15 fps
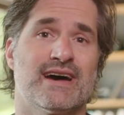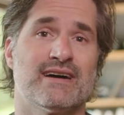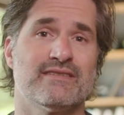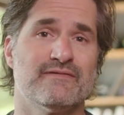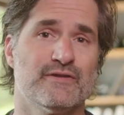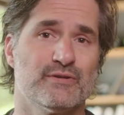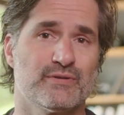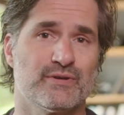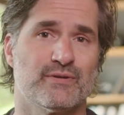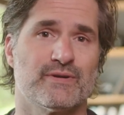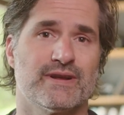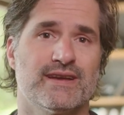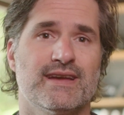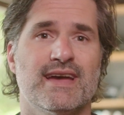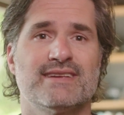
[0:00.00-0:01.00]
out of your
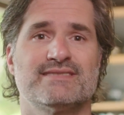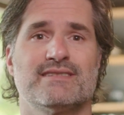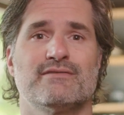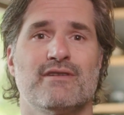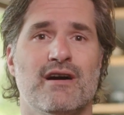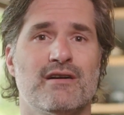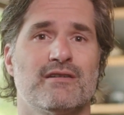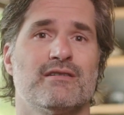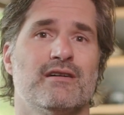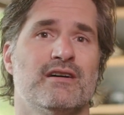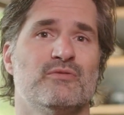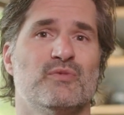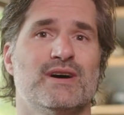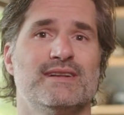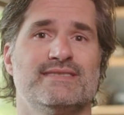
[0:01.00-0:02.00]
recording as there are
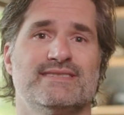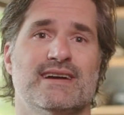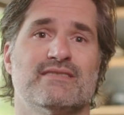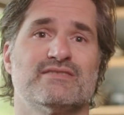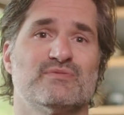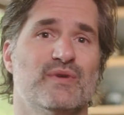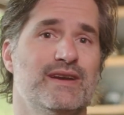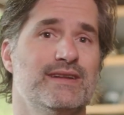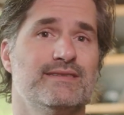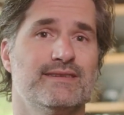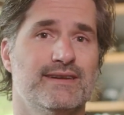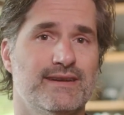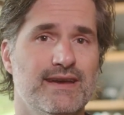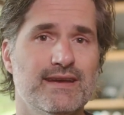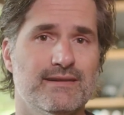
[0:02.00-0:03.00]
unwanted sounds waiting to
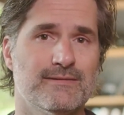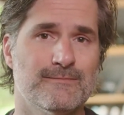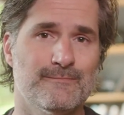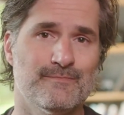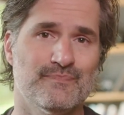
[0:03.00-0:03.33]
get in.